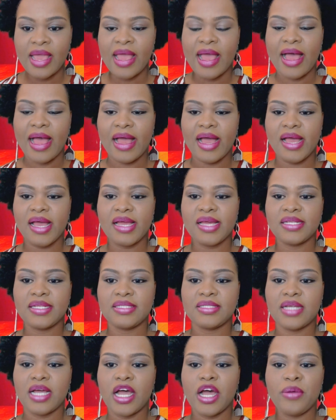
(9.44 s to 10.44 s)

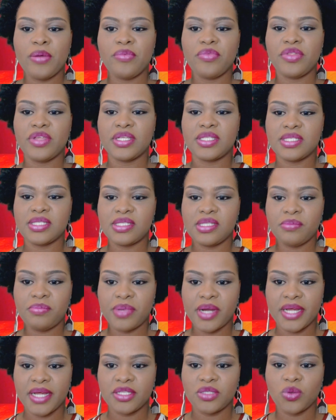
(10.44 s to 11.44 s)
and this is the
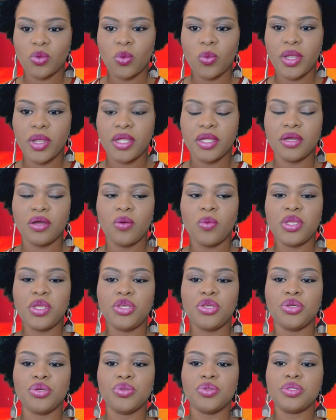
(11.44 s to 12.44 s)
part where we
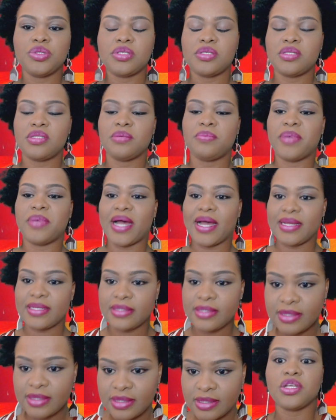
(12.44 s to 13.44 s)
use the
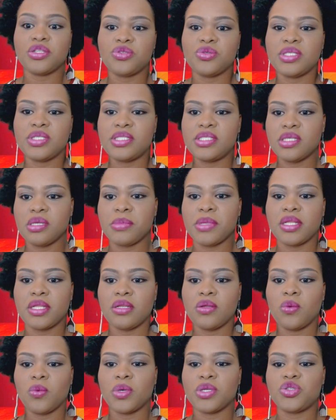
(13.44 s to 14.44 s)
past to determine
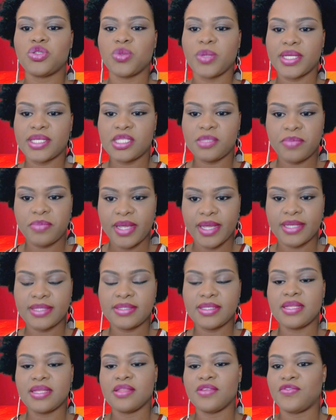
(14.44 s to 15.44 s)
what to expect
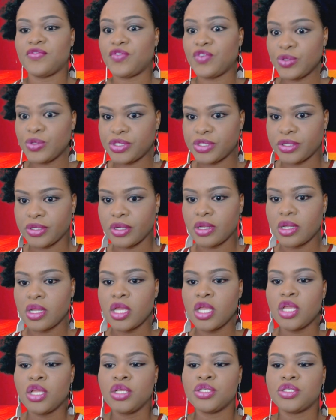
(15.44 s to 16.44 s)
in the future.
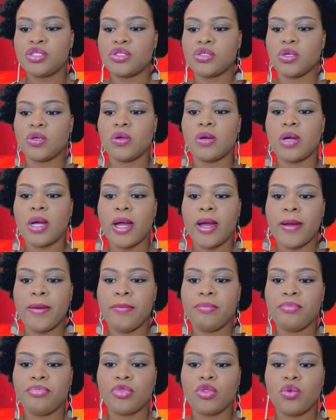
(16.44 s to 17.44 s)
So
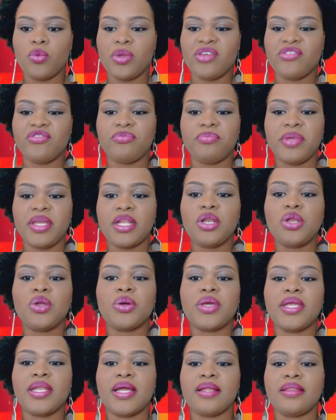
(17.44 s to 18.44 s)
we've been
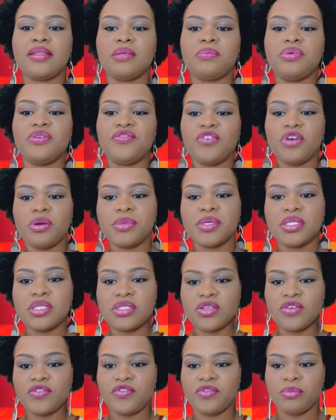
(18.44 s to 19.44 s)
looking at the
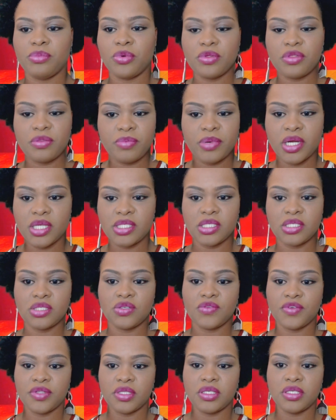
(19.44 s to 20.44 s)
performance of both parties
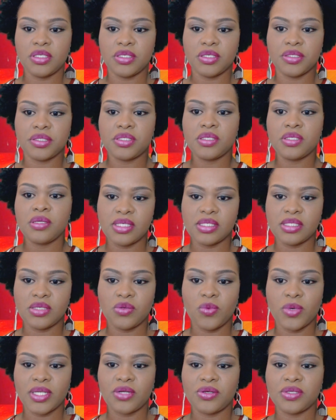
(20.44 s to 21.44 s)
over the years, is
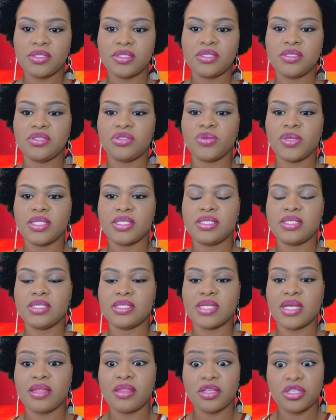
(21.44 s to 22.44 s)
what constituencies
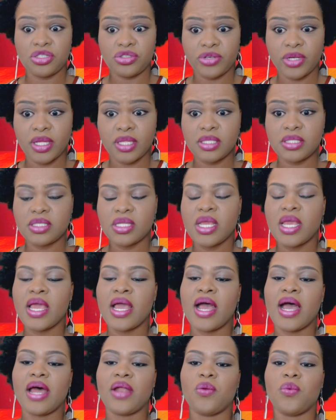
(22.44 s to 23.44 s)
are their strengths
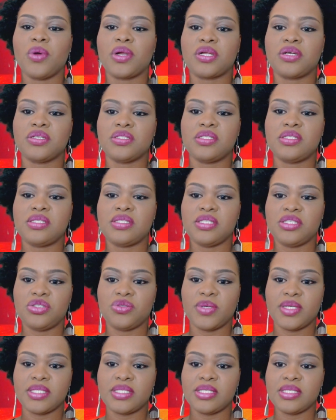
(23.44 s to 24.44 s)
and what
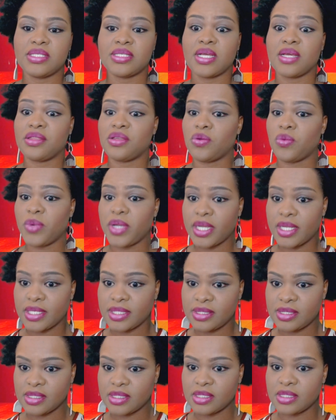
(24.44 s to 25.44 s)
constituencies are their
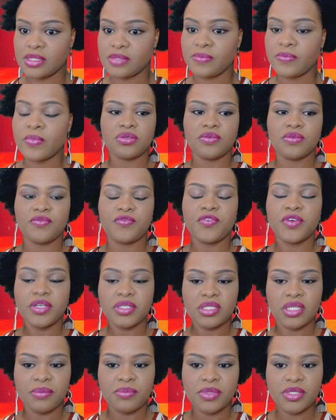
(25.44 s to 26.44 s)
weaknesses.
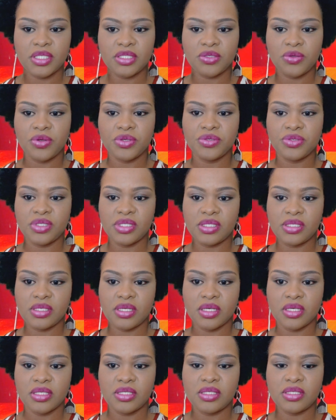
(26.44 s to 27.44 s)
First, I'm just going to
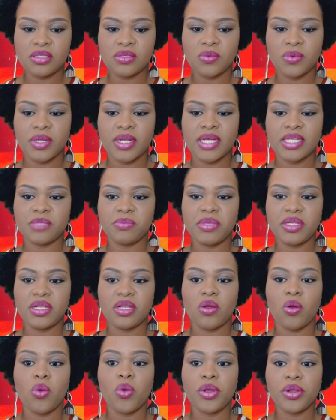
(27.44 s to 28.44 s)
discuss what has been
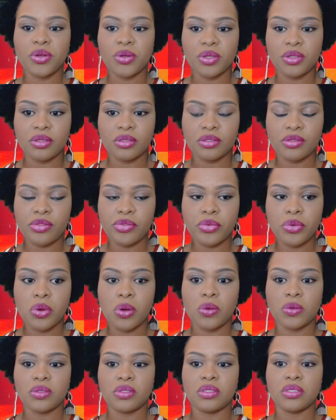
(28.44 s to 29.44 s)
going on
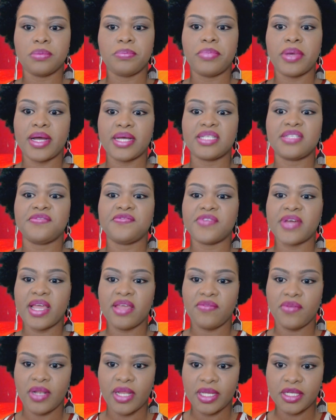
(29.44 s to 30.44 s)
throughout the past
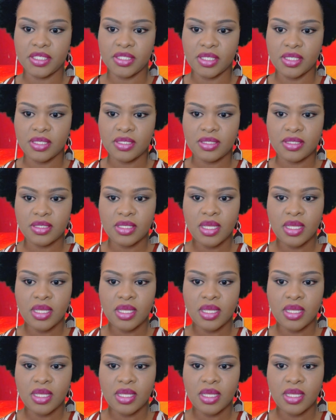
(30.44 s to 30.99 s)
5 elections.